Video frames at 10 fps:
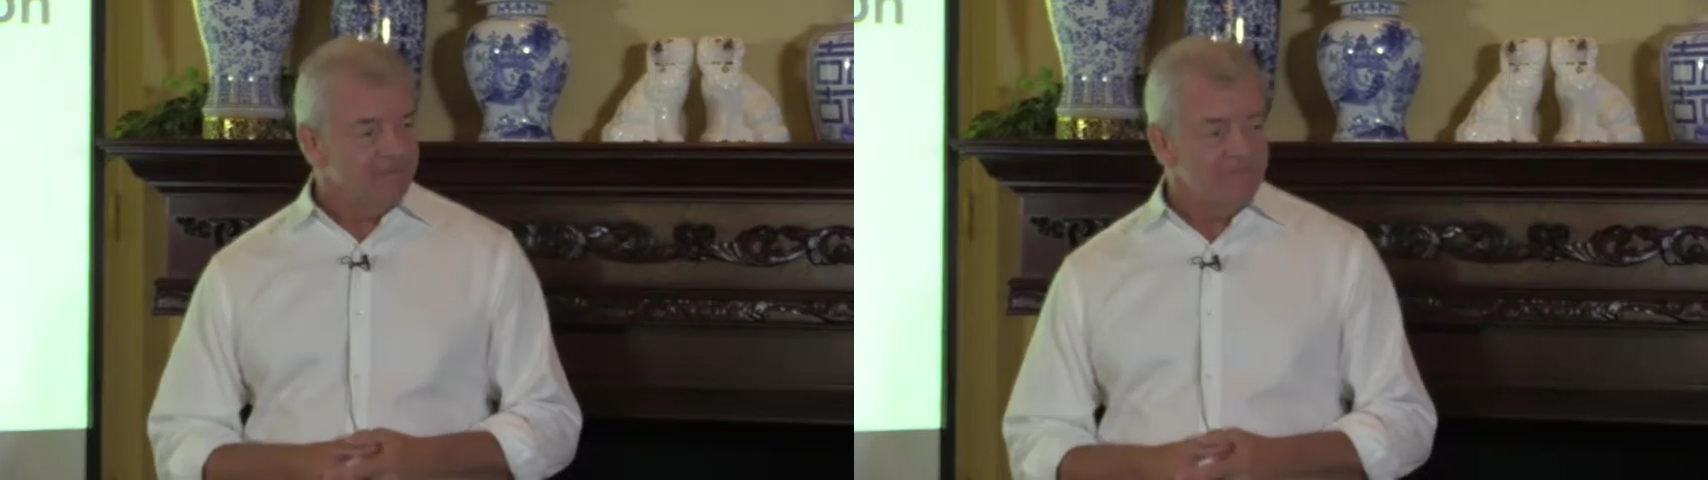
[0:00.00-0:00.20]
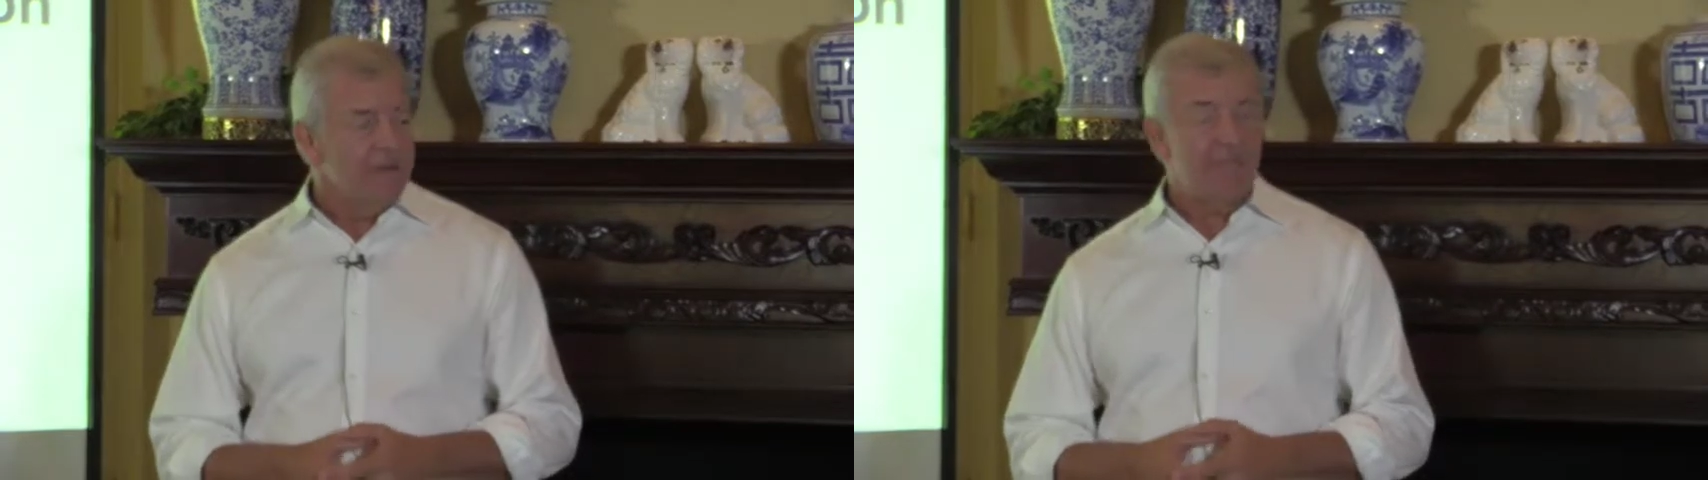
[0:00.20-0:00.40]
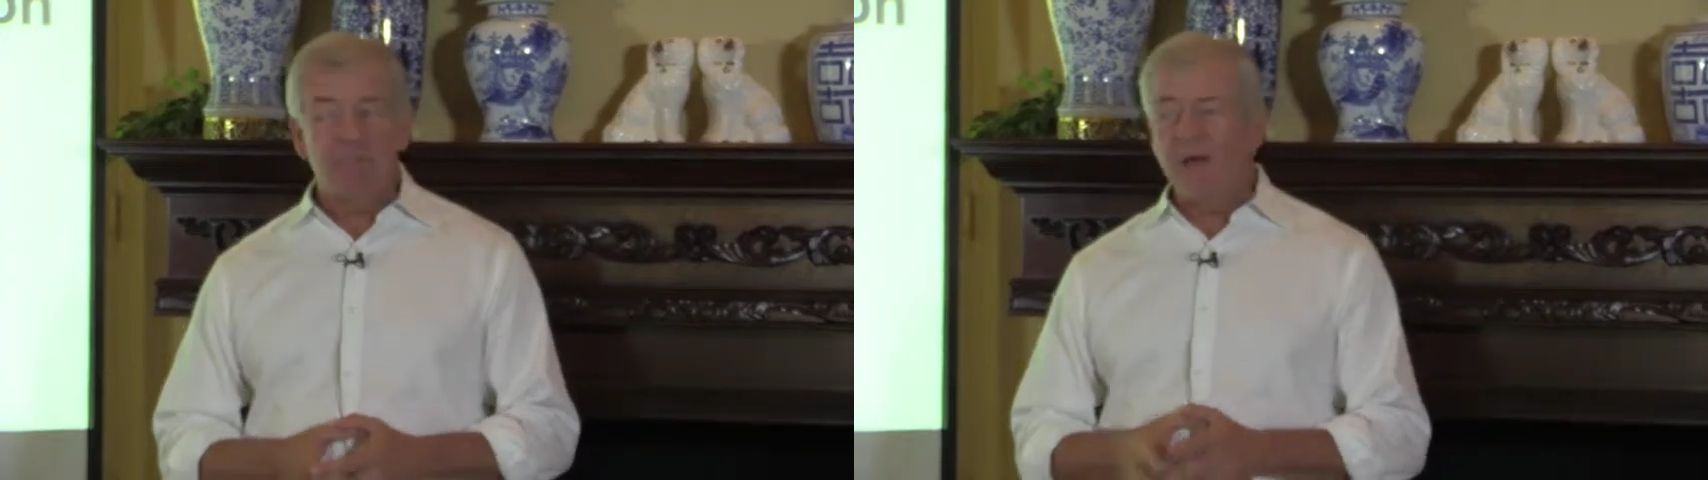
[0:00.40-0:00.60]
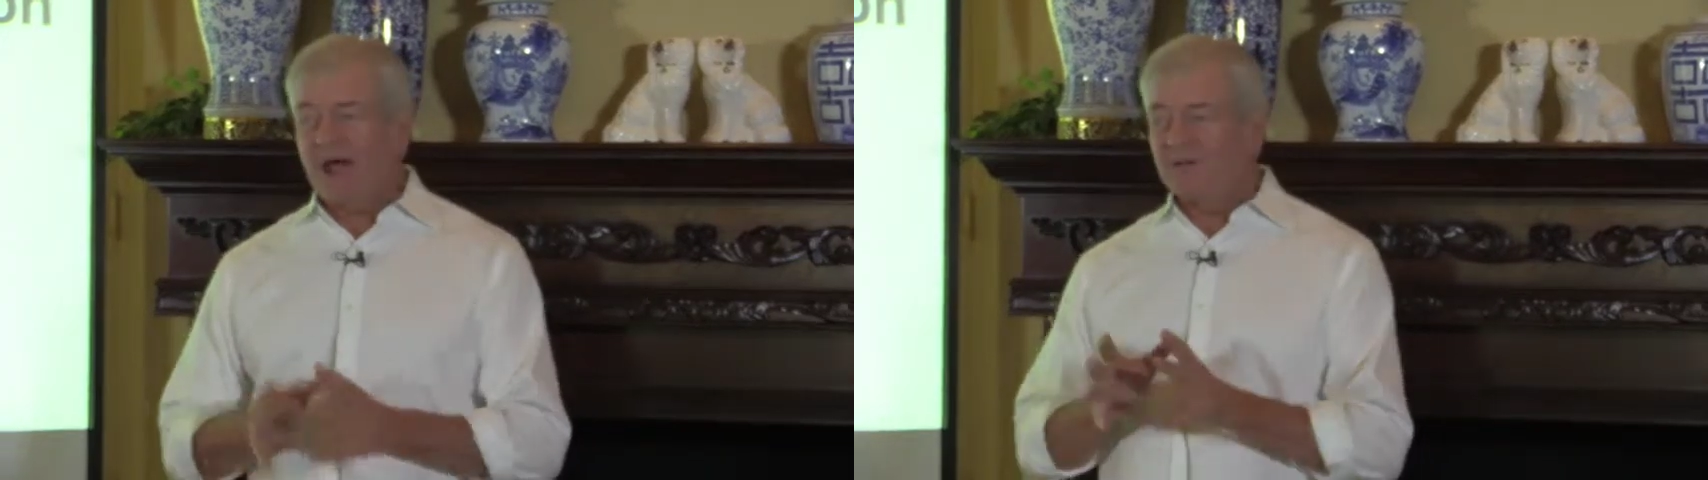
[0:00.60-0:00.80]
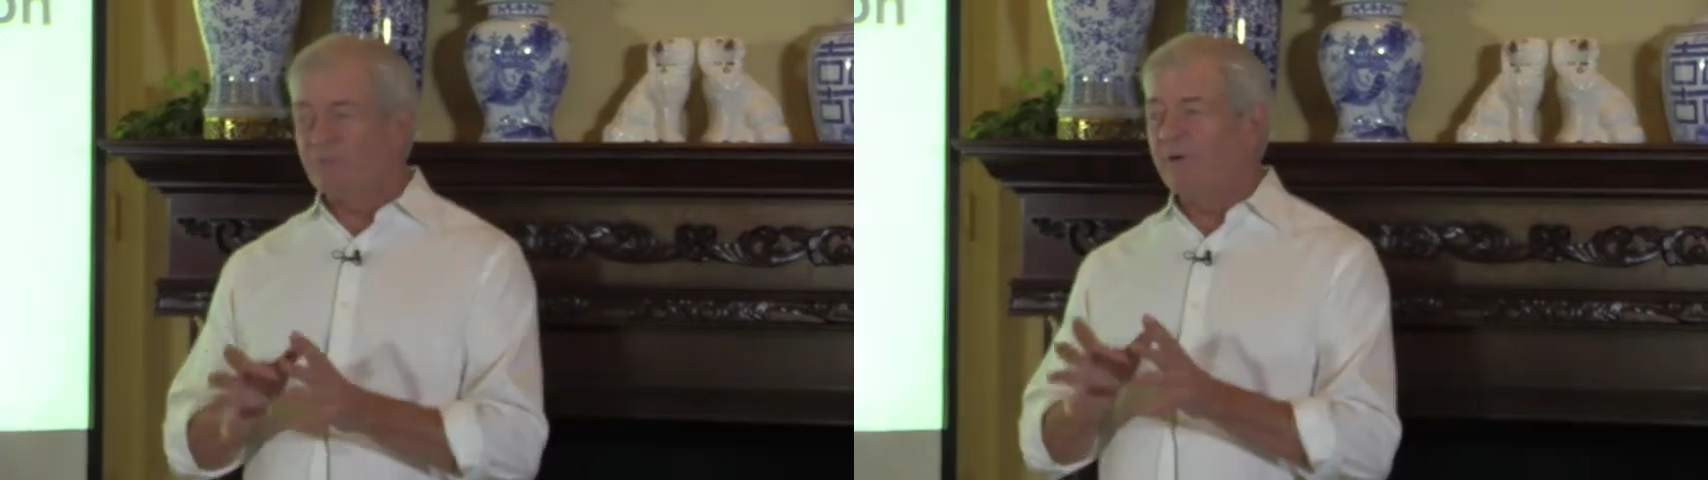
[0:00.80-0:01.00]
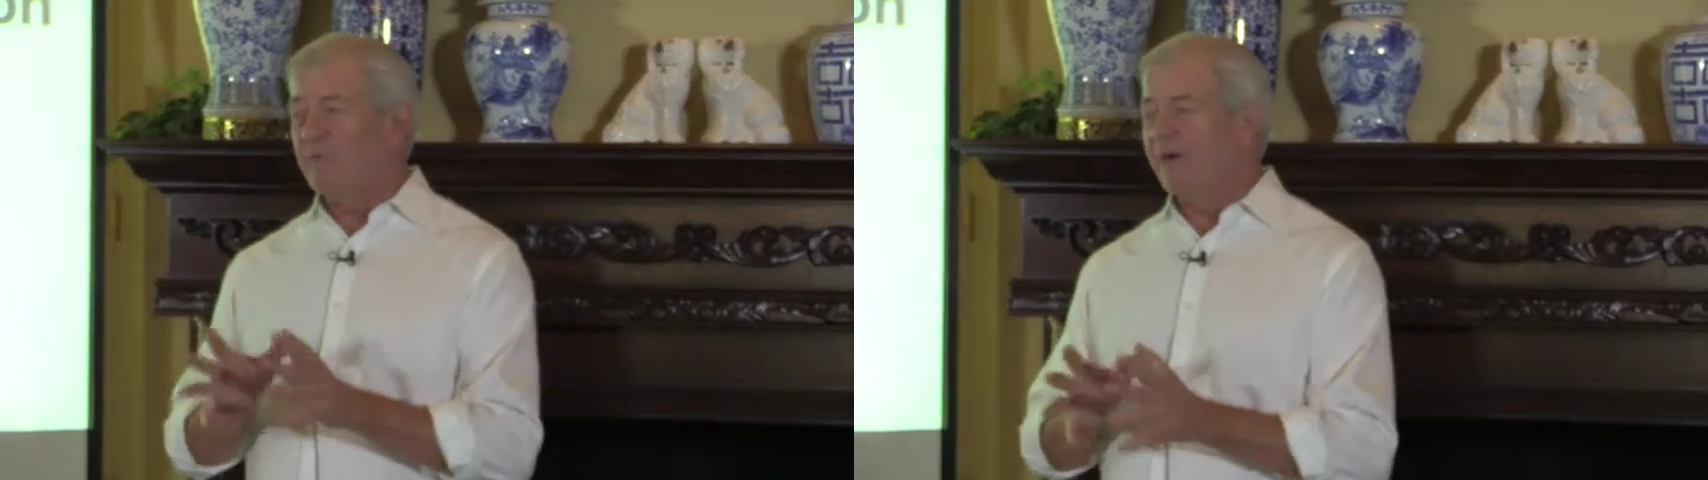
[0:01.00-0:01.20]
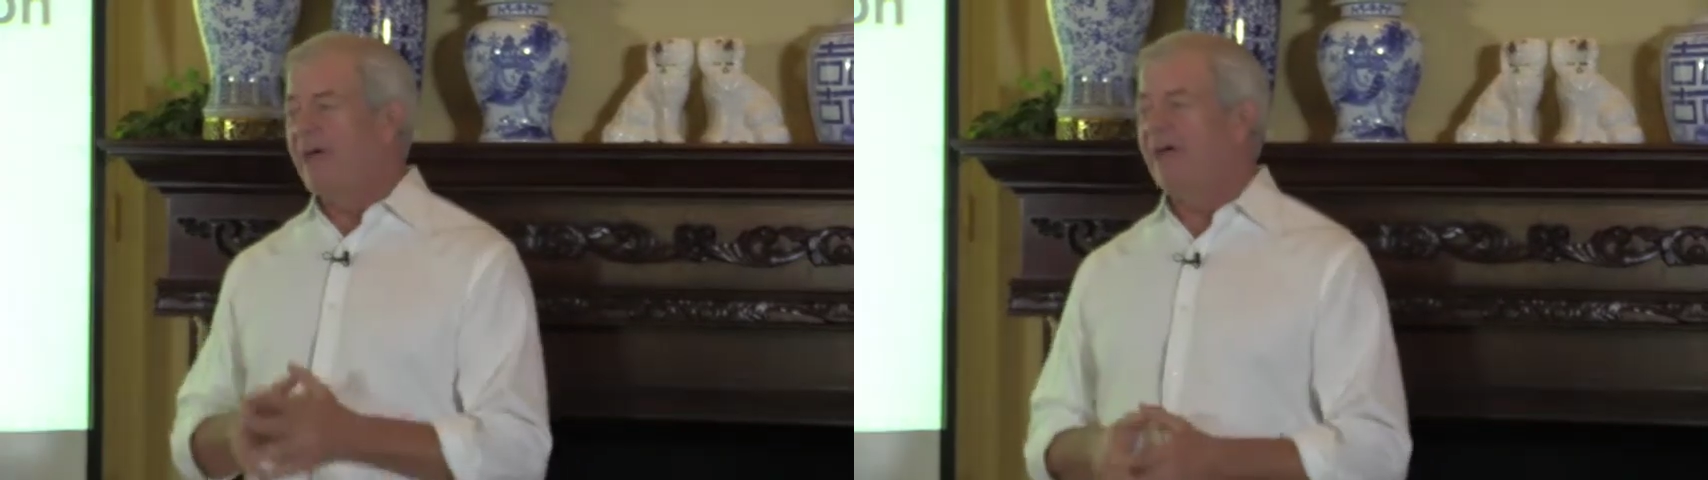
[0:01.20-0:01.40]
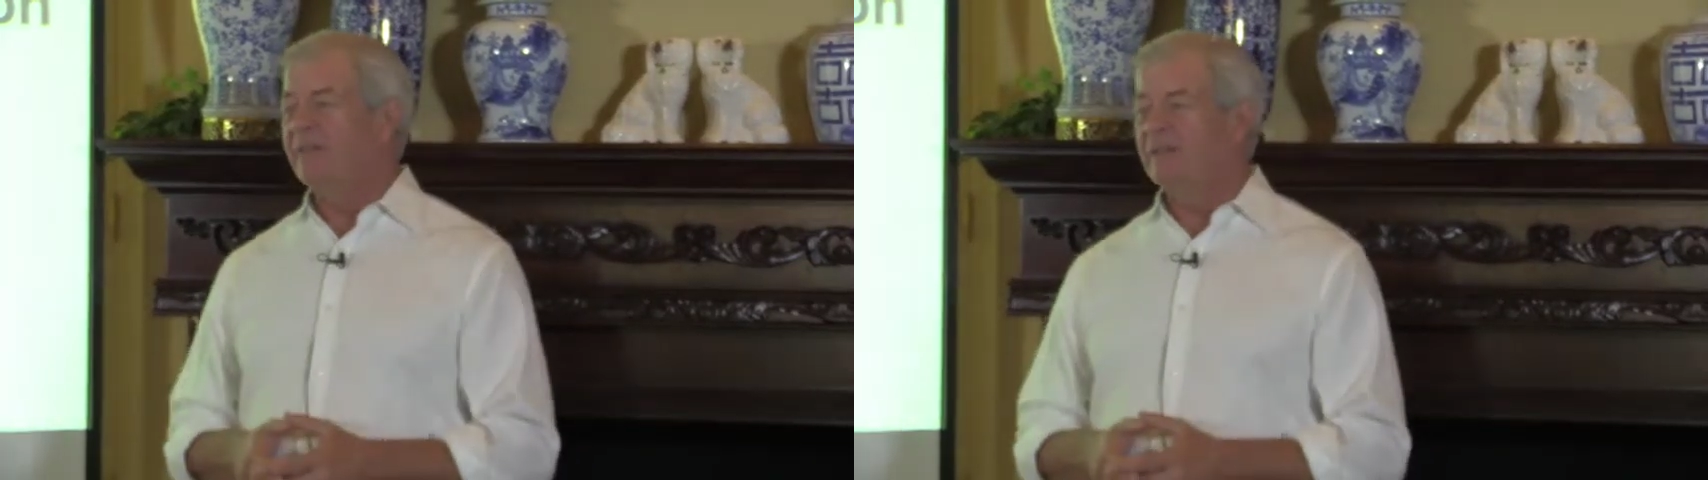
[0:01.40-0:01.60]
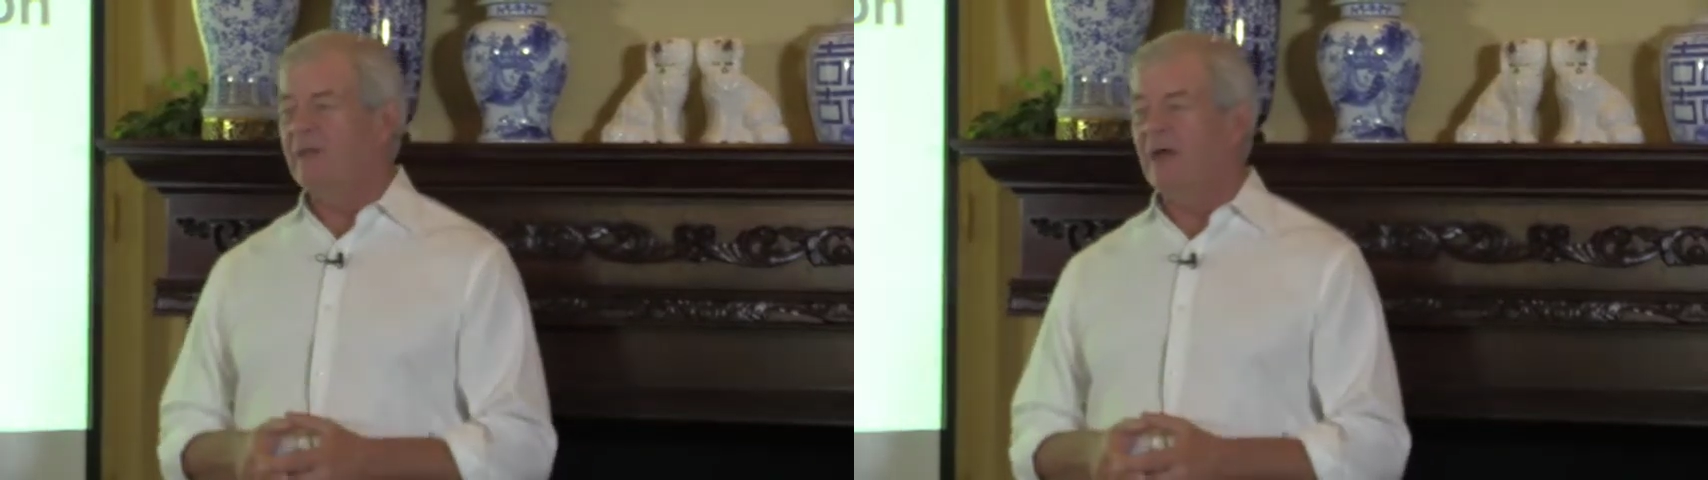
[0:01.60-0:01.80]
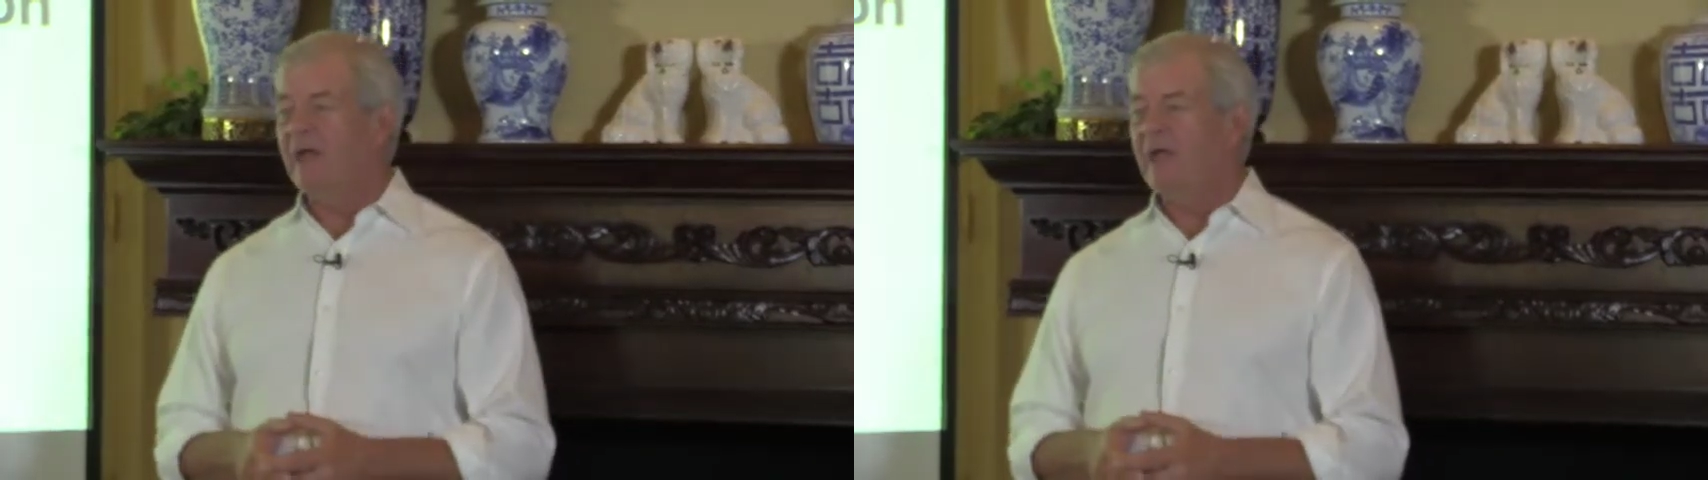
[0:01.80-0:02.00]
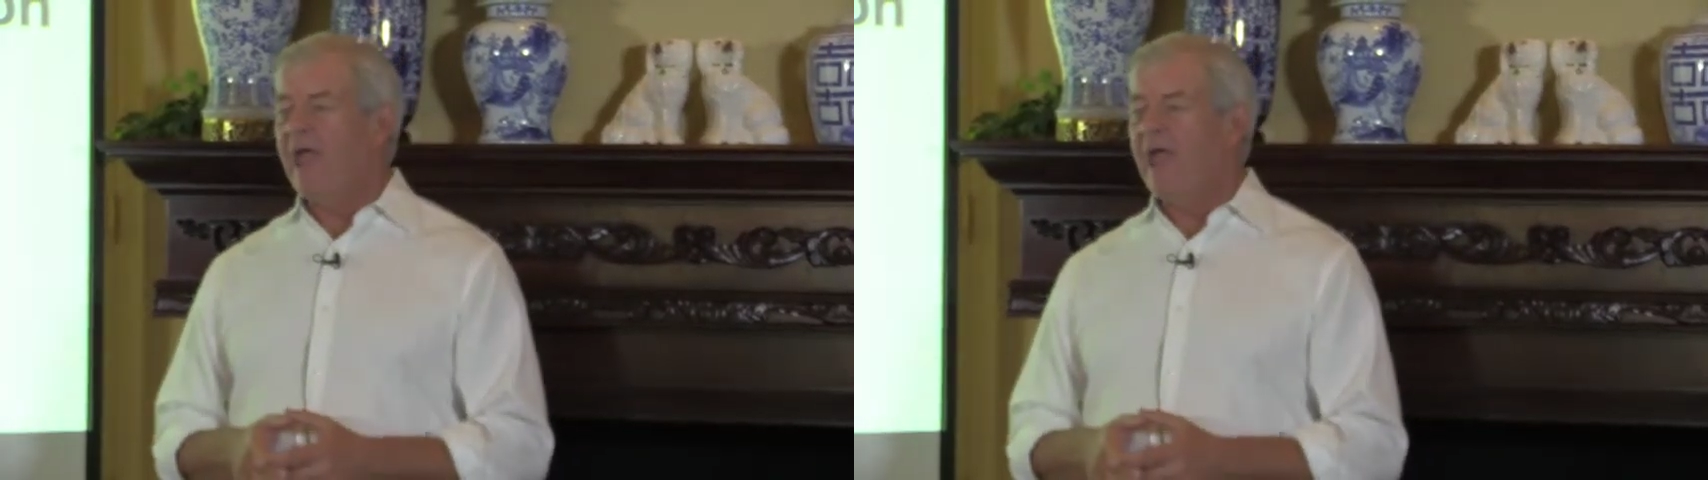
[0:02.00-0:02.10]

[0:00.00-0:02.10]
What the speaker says: never possibly would have had this guy.